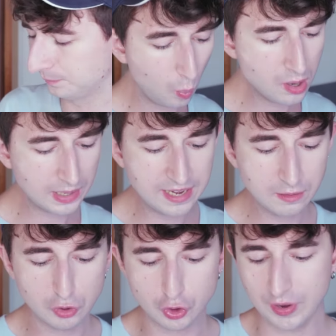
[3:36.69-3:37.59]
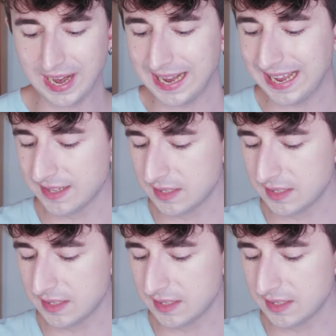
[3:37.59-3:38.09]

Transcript: What kind of training and